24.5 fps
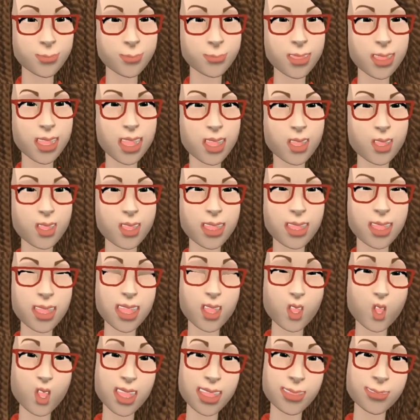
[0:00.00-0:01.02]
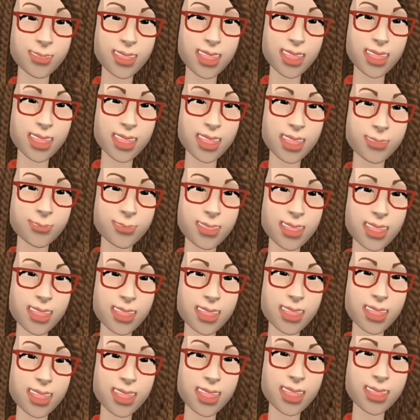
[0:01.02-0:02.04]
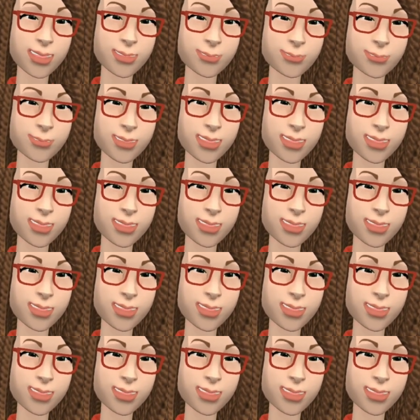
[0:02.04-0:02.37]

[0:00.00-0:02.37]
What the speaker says: Returning to Company ABC,